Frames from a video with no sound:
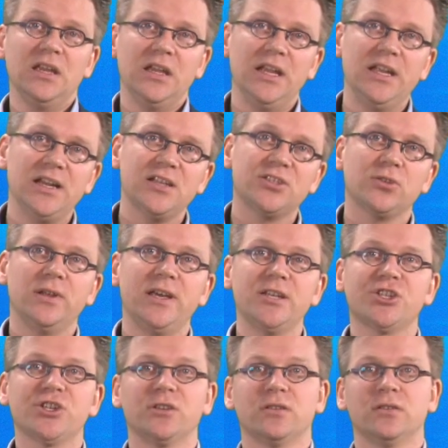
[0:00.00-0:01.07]
In
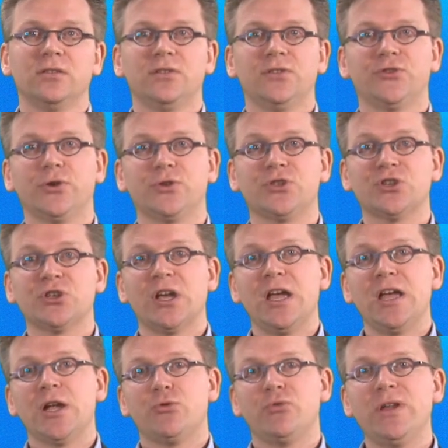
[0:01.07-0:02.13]
isolation, such
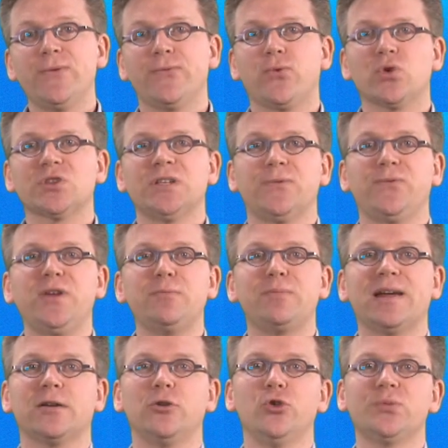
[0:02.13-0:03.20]
reinforcing
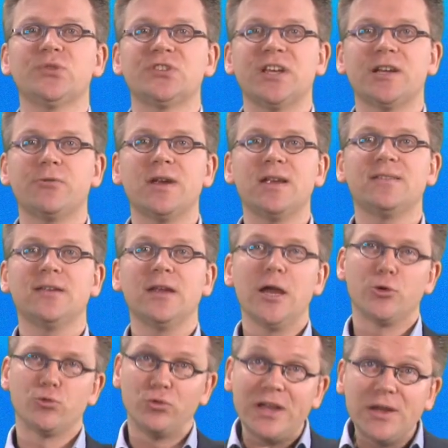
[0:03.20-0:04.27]
feedback loops generate
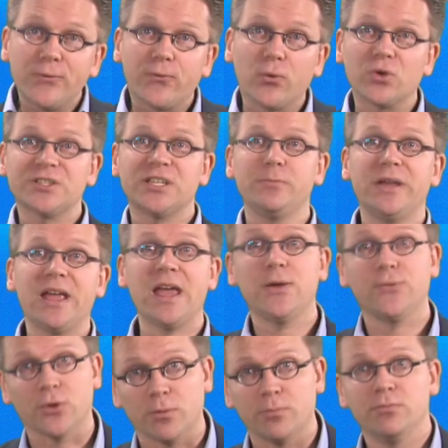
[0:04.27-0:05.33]
reinforcing
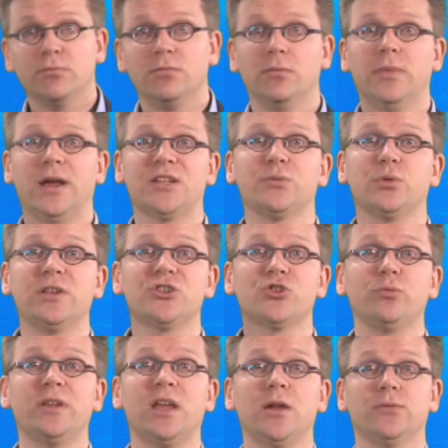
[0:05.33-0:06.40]
behavior,
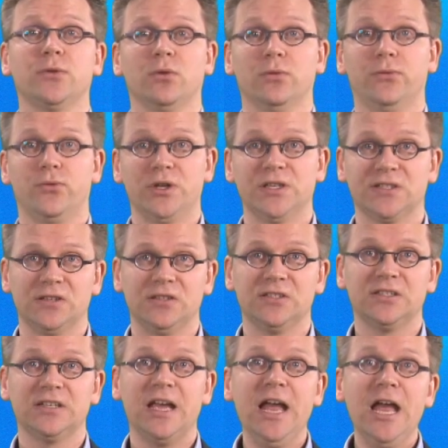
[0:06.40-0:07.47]
exponential behavior, for
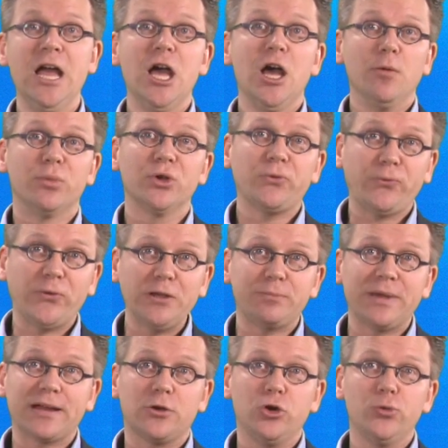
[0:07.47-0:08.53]
instance. But
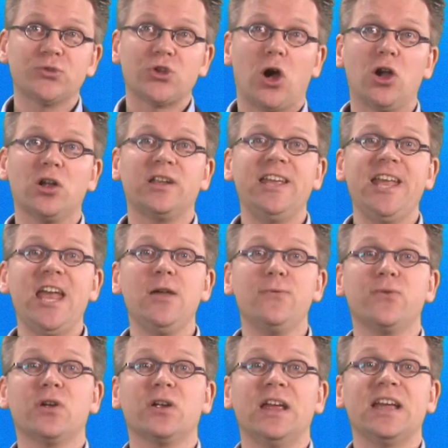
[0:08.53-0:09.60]
feedback loops hardly
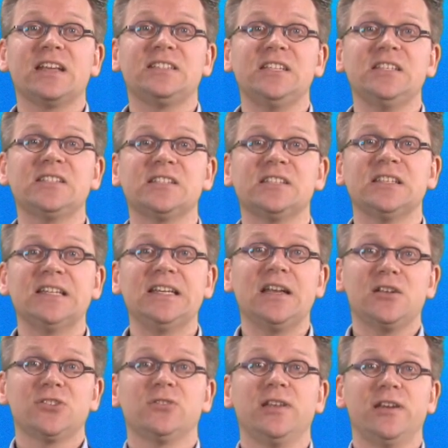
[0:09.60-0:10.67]
ever exist in
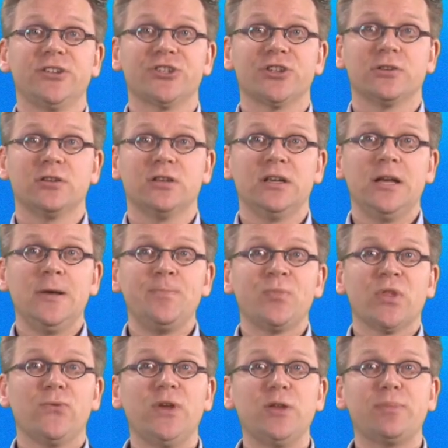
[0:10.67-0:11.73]
isolation.
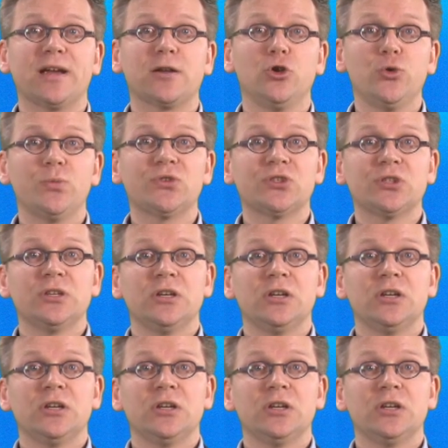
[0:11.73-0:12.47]
Feedback loops